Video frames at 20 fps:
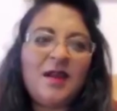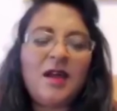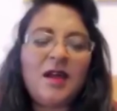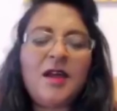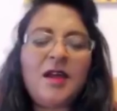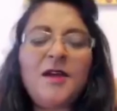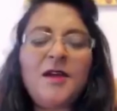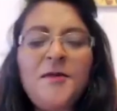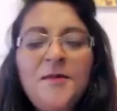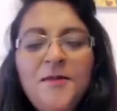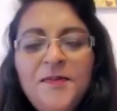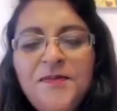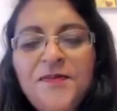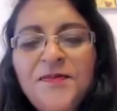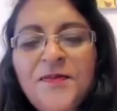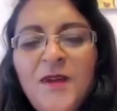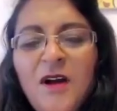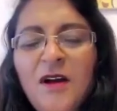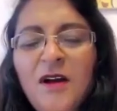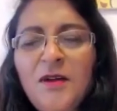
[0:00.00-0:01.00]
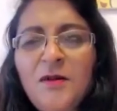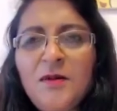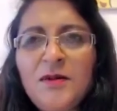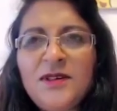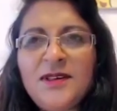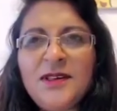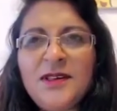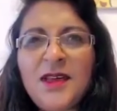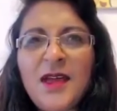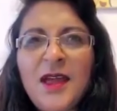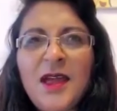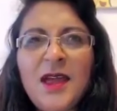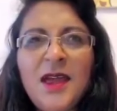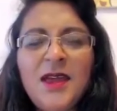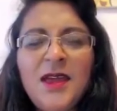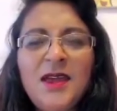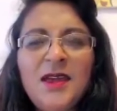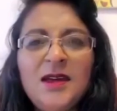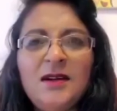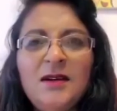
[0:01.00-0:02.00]
I would
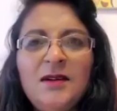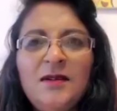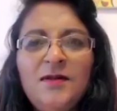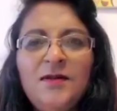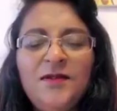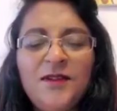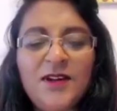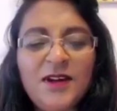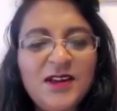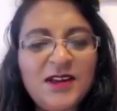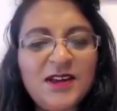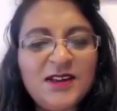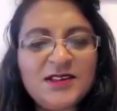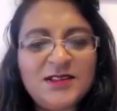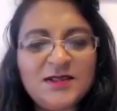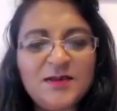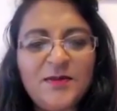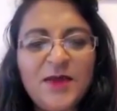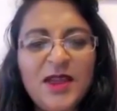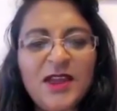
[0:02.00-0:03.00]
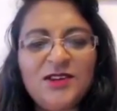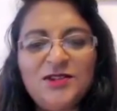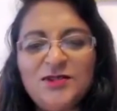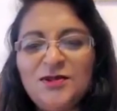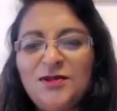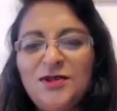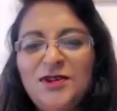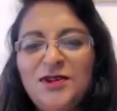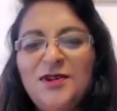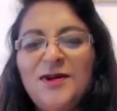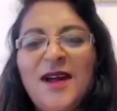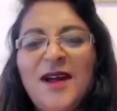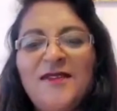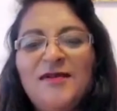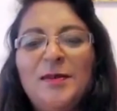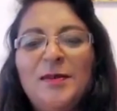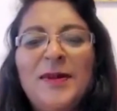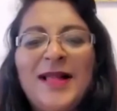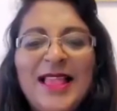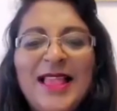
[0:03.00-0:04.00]
say first, make sure you
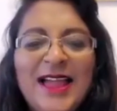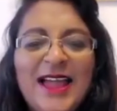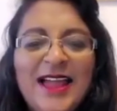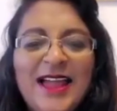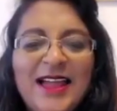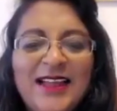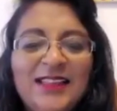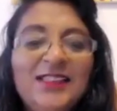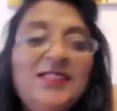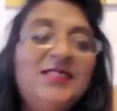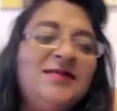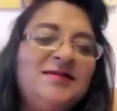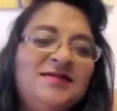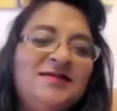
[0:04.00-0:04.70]
have a plan.